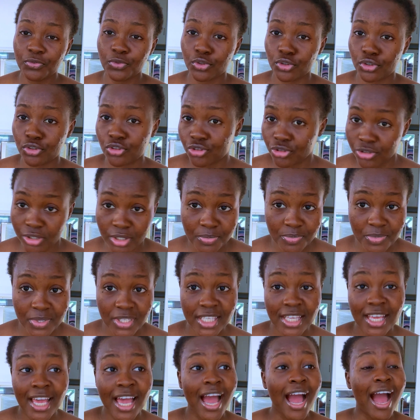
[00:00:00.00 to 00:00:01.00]
your dreams,
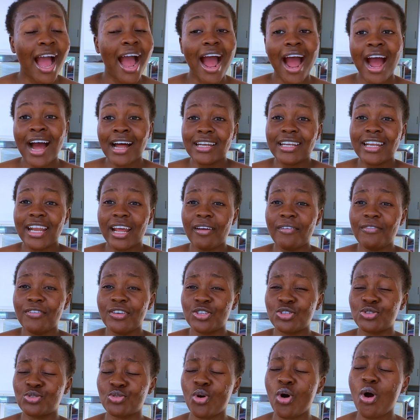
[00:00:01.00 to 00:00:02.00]
and there is
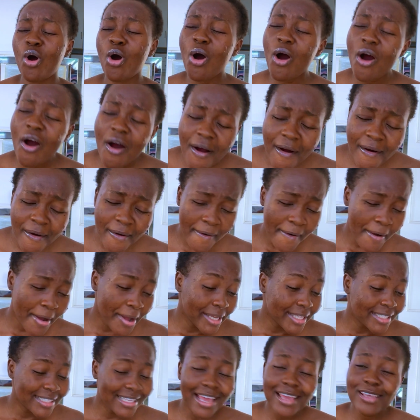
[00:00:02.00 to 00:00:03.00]
no
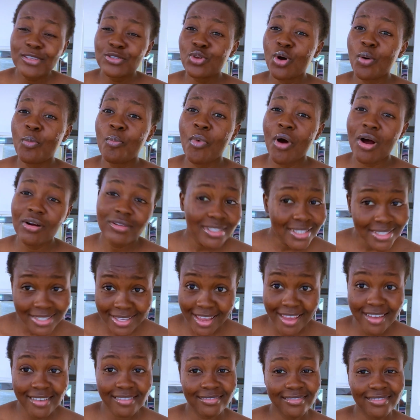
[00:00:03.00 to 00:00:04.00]

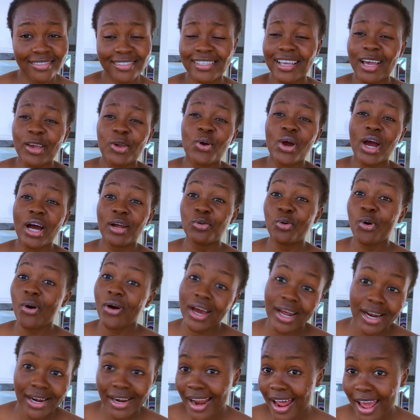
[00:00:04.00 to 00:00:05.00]
mountain that you cannot
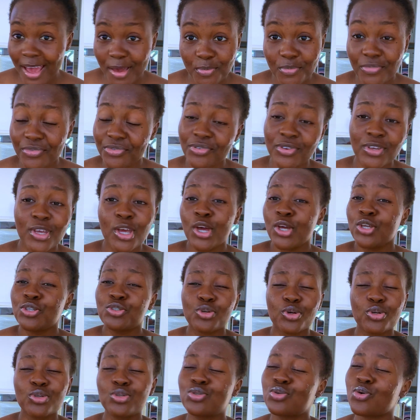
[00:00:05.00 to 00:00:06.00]
climb
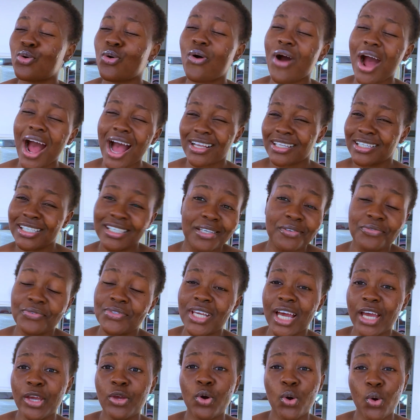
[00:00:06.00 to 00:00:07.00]
just to achieve
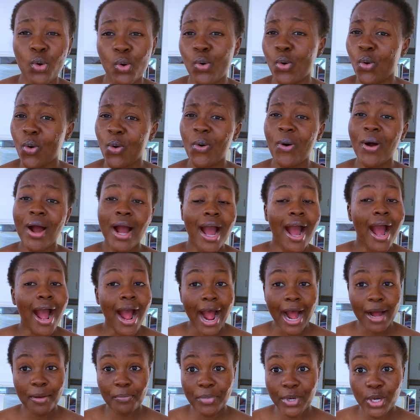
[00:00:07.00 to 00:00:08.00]
that your goal
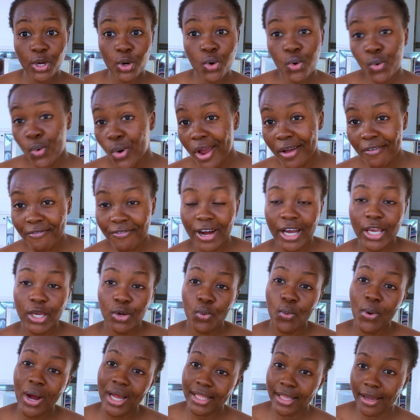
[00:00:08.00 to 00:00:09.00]
and be whoever you
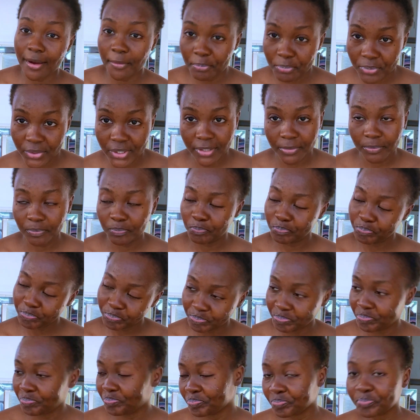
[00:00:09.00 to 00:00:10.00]
wanna be.
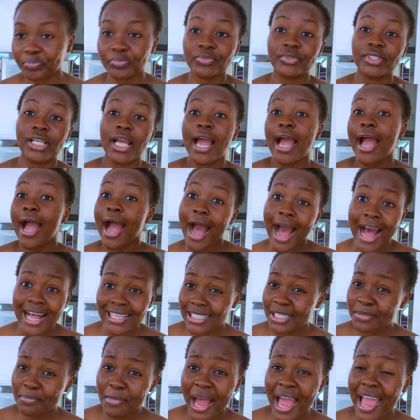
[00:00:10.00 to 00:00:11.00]
At
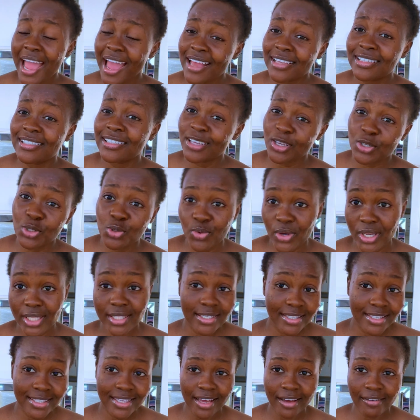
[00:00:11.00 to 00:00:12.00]
my age, need
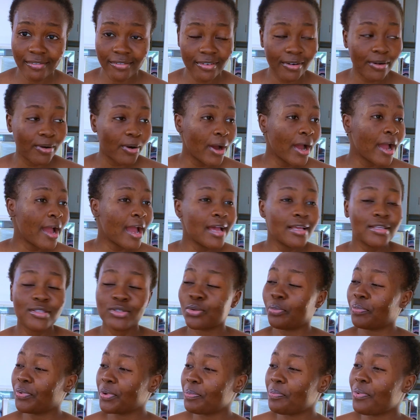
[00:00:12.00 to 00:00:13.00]
27.
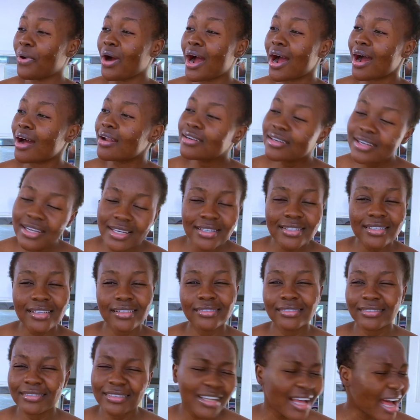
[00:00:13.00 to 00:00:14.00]
Some people are this
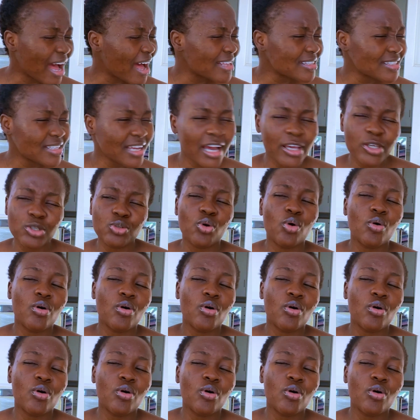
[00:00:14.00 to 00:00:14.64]
and that, and